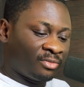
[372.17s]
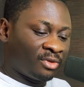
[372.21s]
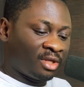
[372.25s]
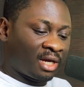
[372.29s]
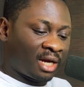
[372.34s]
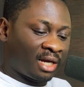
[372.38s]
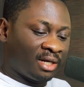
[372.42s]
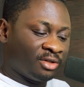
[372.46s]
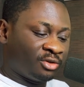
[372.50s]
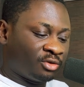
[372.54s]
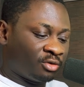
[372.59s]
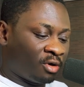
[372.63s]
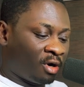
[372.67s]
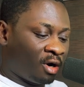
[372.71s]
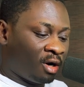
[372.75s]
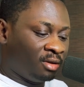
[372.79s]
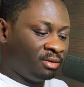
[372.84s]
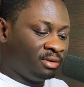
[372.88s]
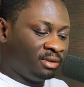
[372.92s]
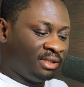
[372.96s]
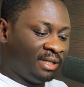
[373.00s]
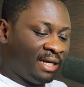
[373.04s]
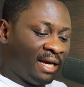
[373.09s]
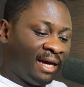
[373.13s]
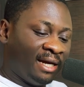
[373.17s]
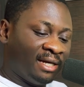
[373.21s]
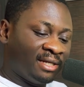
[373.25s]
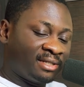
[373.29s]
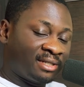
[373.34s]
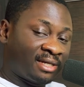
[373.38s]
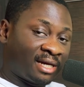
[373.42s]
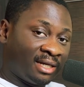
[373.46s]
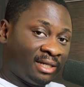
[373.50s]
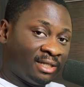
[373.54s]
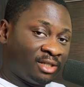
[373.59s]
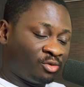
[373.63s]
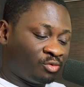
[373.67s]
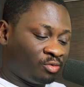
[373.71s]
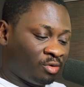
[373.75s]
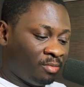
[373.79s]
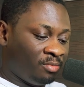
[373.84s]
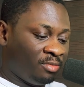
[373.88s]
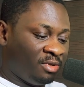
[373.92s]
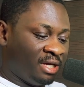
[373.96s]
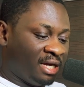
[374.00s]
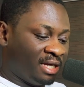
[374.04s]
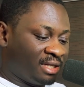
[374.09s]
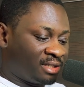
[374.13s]
Can it run? Yes. Can it
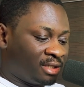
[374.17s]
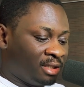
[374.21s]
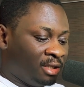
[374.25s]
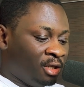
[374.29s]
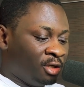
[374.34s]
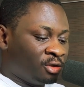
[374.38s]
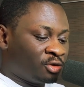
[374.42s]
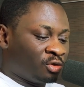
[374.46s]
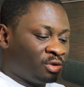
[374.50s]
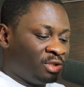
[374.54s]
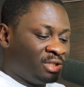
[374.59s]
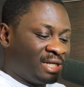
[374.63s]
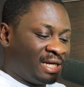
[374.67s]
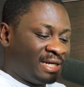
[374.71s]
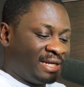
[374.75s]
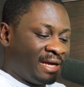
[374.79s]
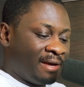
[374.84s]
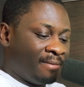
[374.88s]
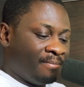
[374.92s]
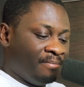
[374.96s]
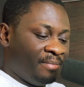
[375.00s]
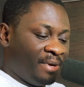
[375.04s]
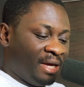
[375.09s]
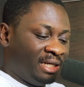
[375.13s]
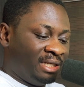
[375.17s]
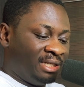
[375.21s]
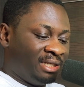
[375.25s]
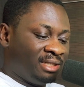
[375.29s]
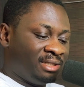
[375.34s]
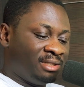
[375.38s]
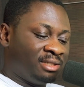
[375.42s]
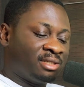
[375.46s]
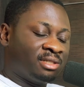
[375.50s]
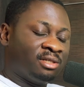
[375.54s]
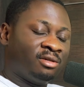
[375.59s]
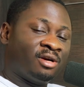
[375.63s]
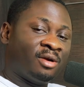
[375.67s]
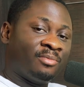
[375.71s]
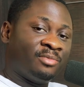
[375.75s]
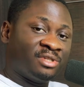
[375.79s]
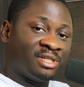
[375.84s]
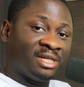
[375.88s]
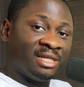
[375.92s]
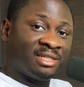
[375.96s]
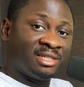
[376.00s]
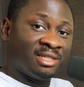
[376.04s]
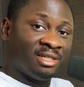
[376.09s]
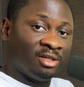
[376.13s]
swim? Yes. So, these are the embeddings
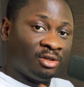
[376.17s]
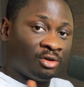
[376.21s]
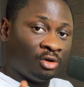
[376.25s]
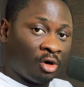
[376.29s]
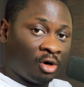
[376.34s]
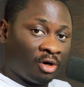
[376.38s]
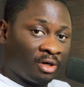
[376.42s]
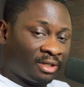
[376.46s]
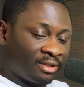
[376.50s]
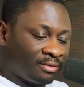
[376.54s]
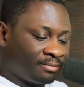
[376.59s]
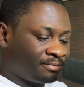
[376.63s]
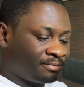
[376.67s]
representing a dog.